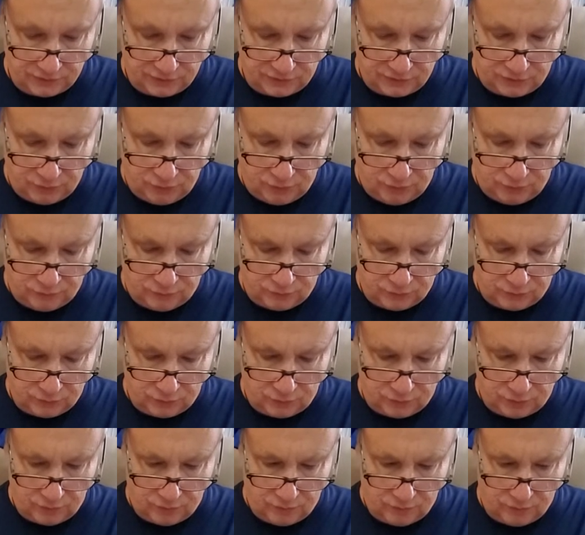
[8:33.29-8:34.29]
too of sort
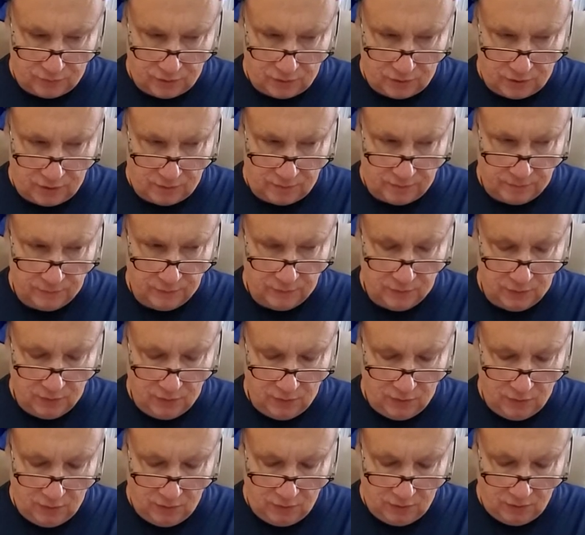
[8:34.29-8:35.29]
of uh,
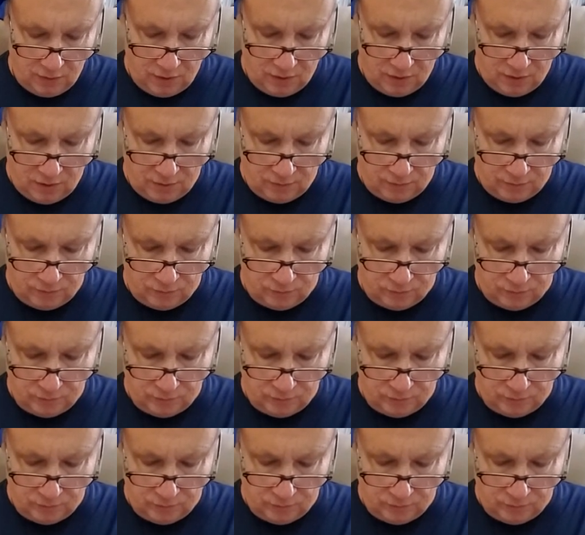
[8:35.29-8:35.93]
um,